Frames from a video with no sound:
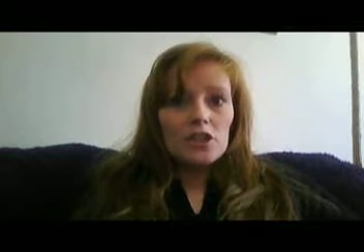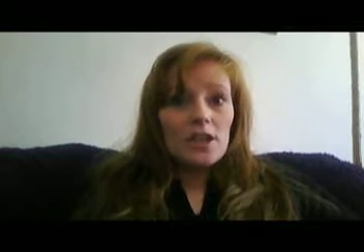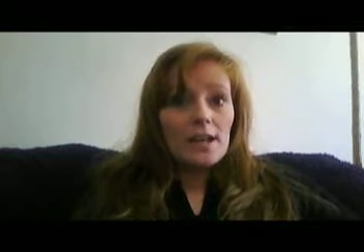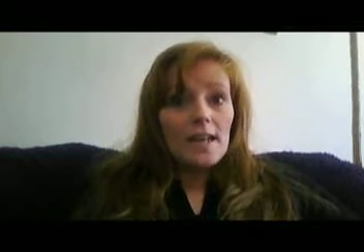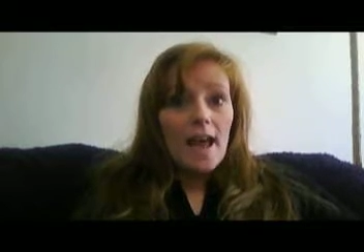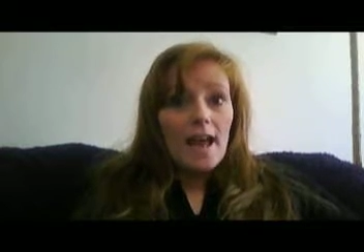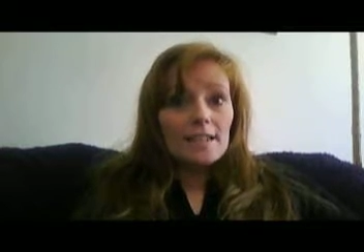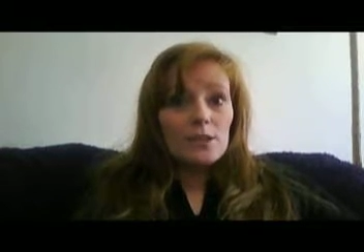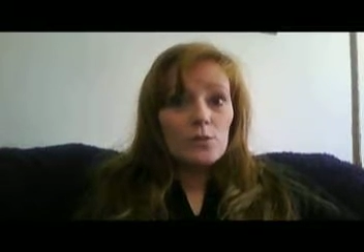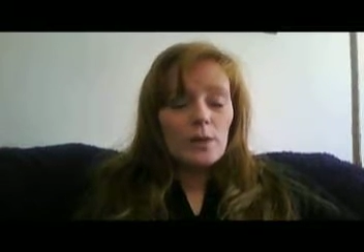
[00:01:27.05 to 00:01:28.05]

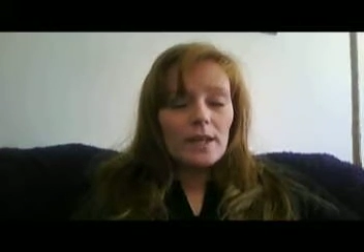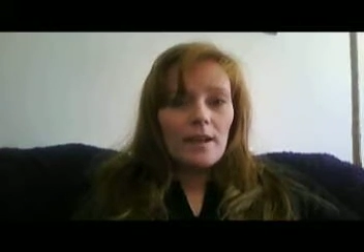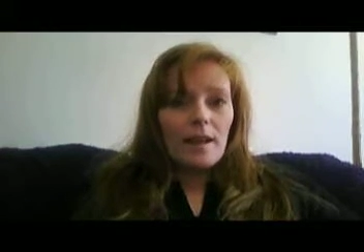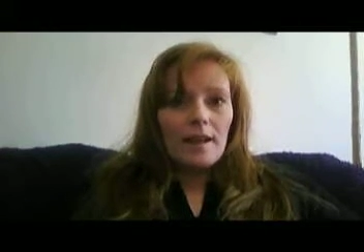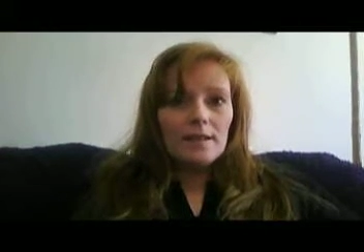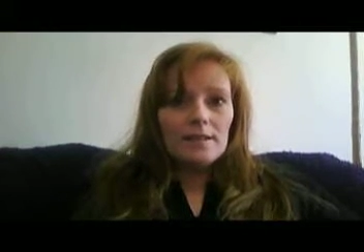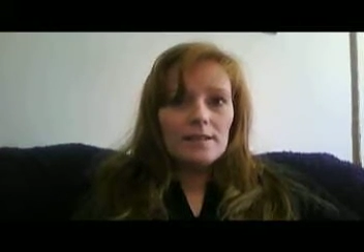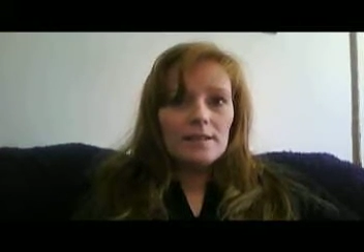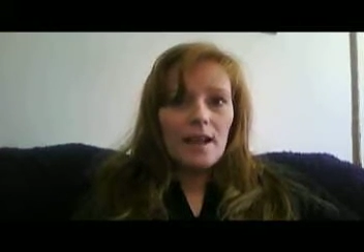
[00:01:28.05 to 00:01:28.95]
chillax weekend